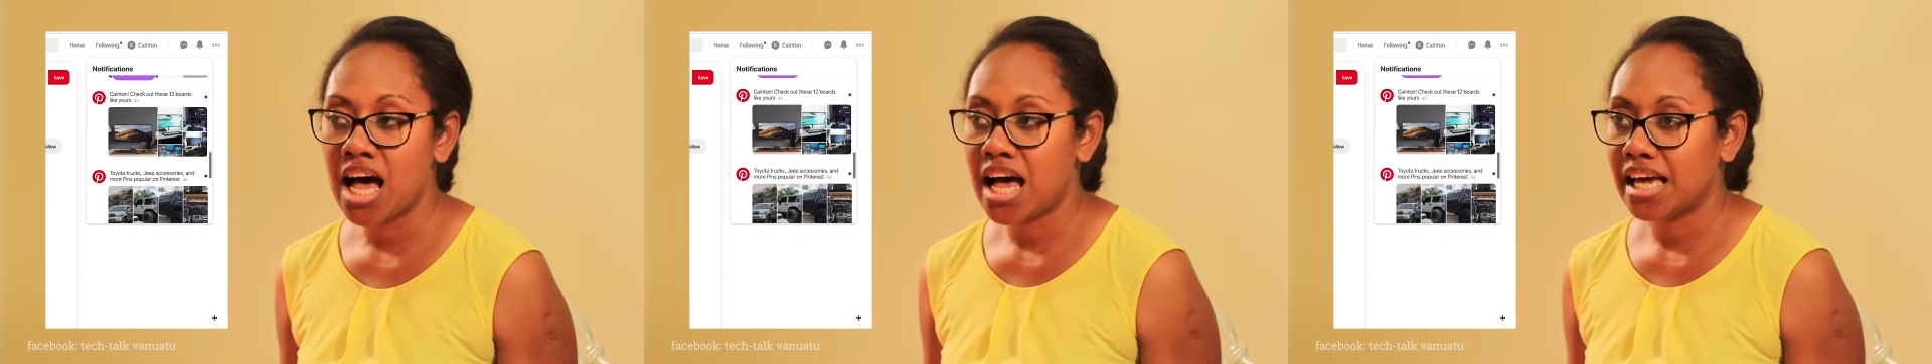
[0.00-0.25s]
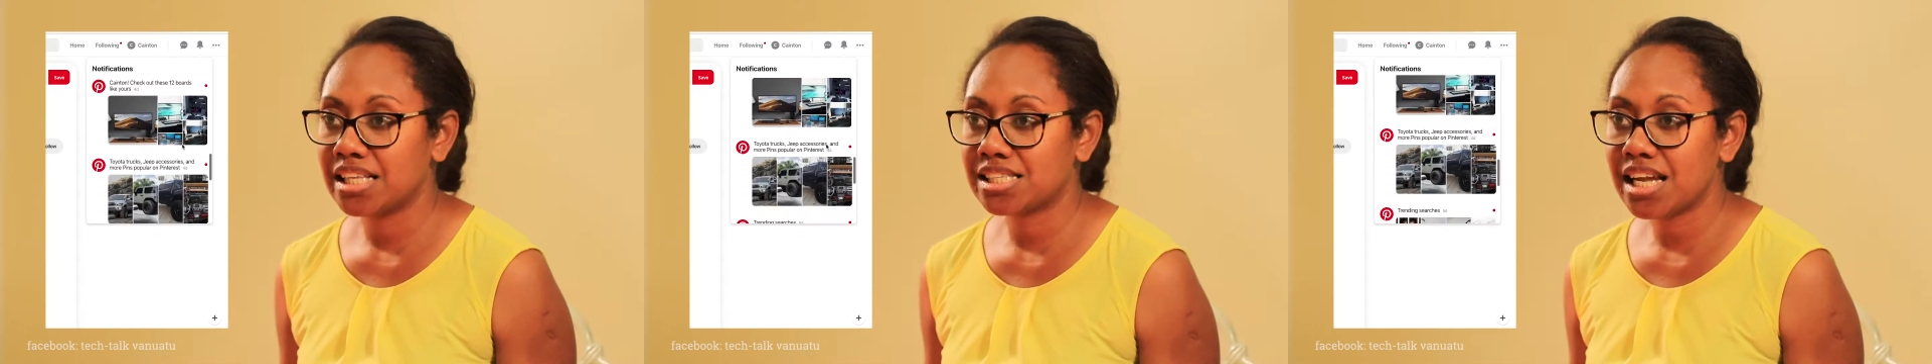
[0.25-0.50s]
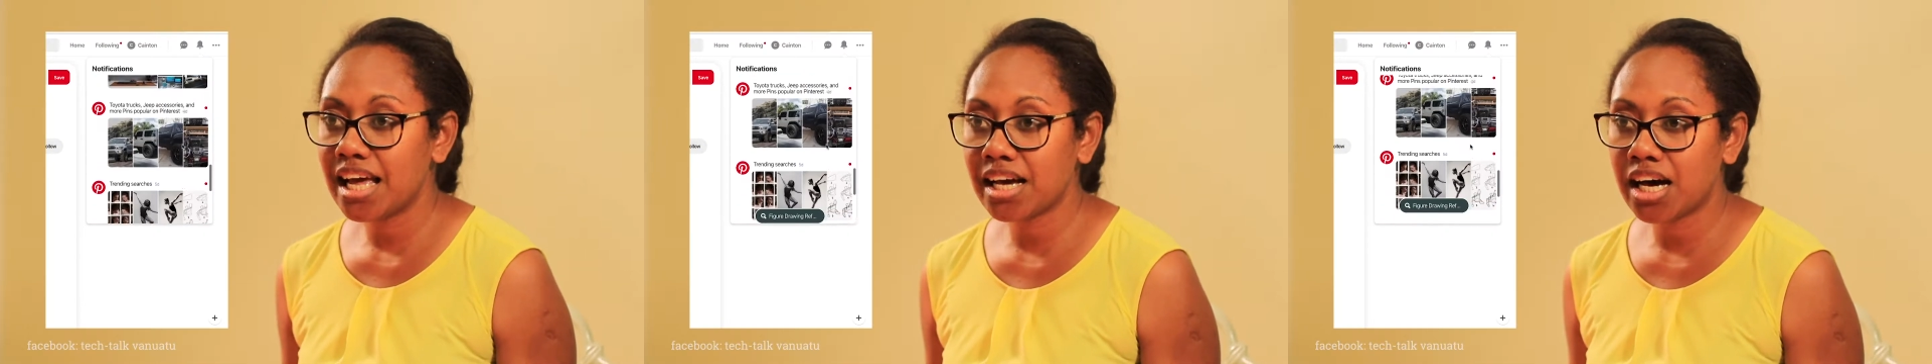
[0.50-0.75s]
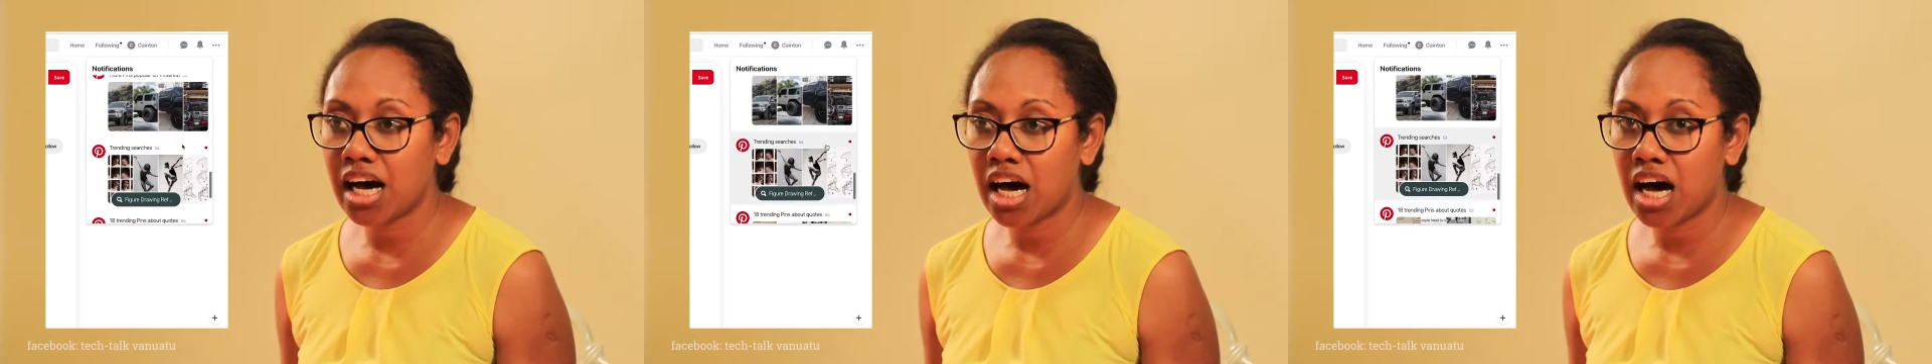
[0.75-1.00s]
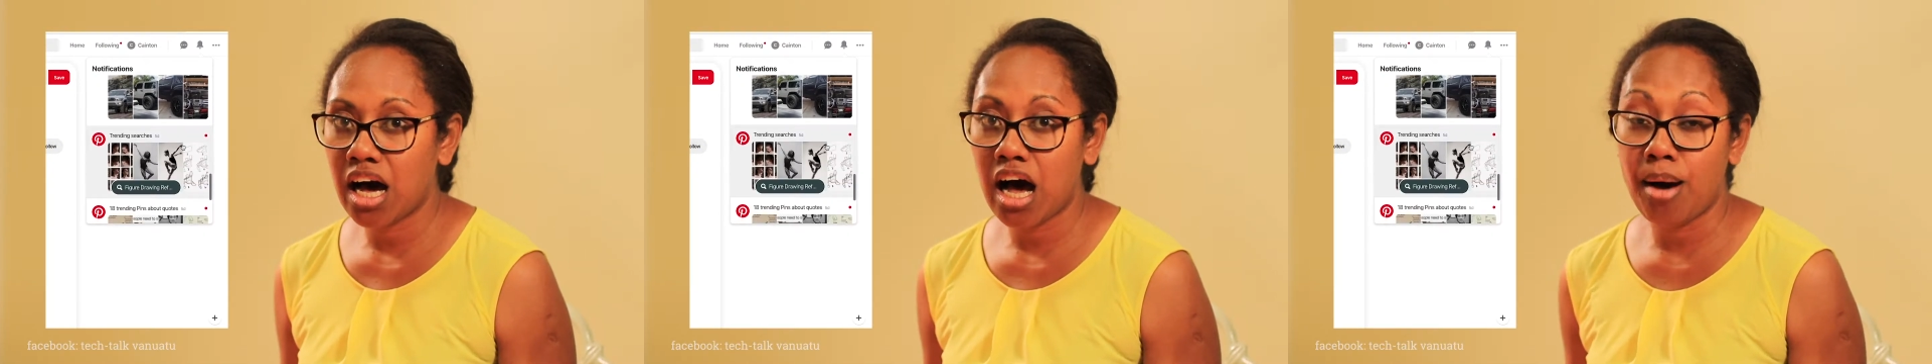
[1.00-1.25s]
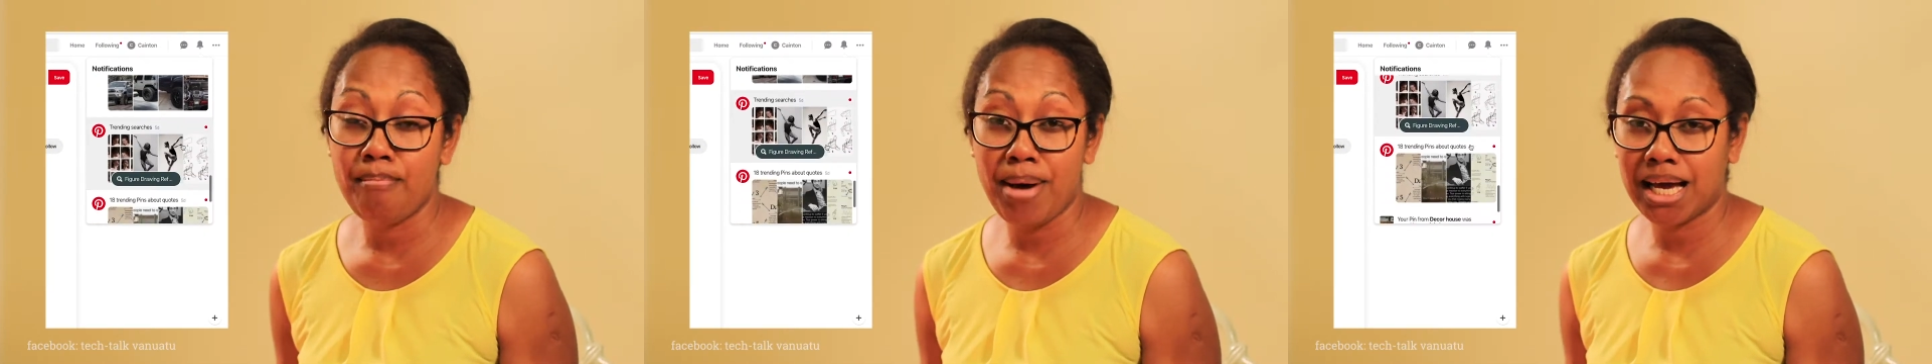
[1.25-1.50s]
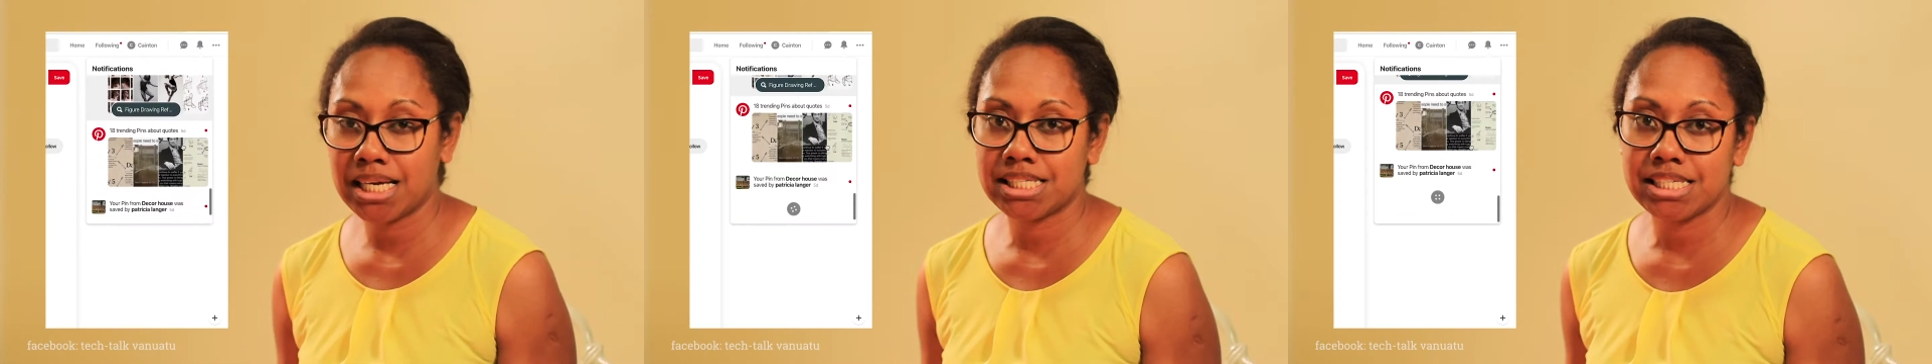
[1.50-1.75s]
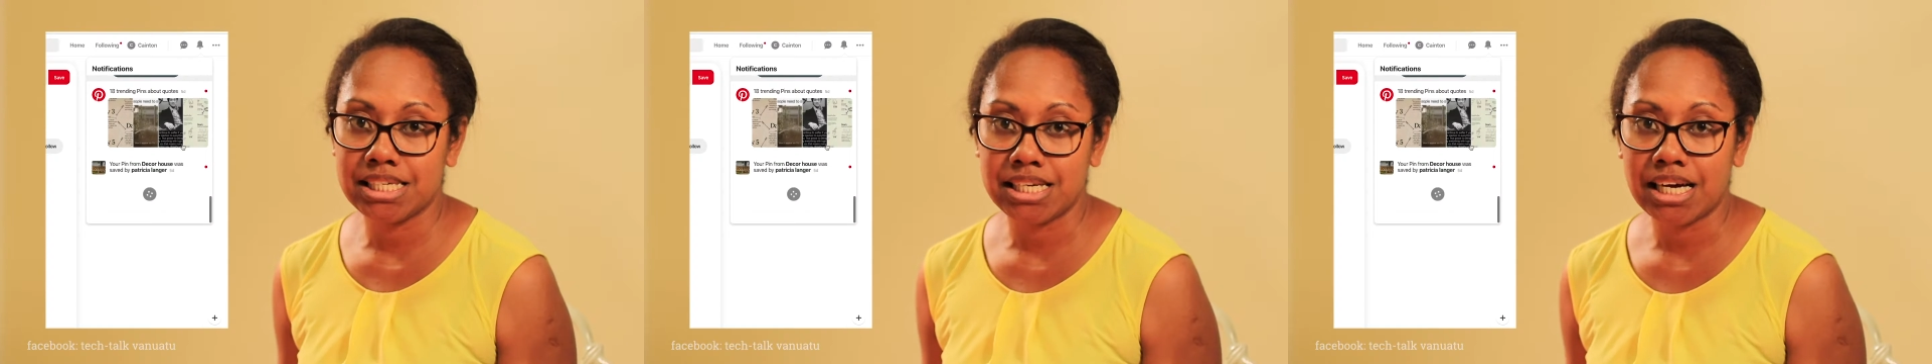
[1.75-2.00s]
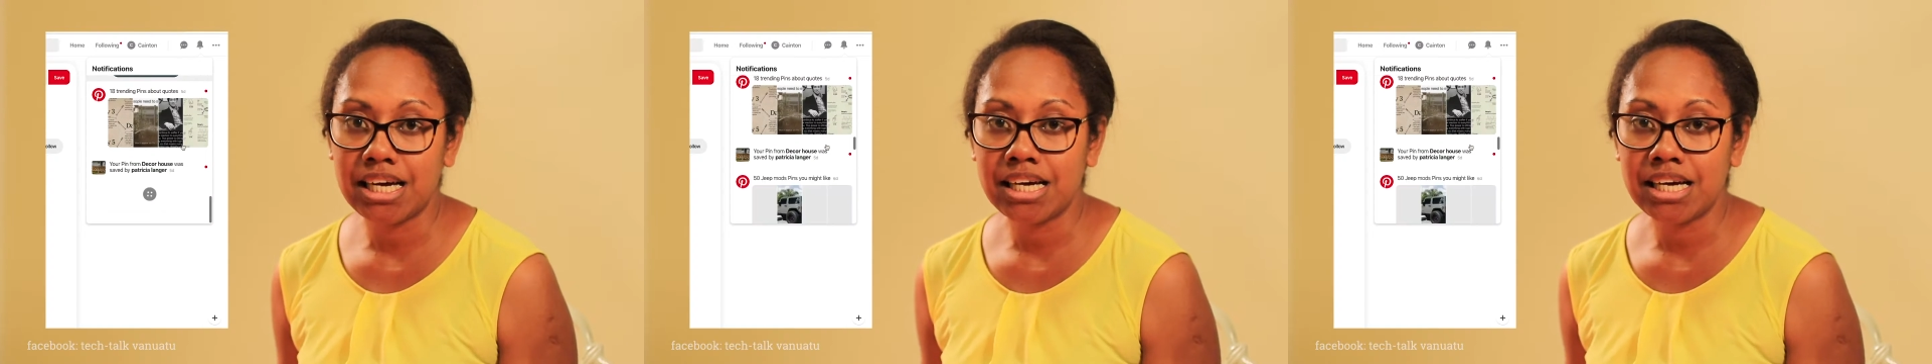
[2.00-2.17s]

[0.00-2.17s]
It's like a magazine.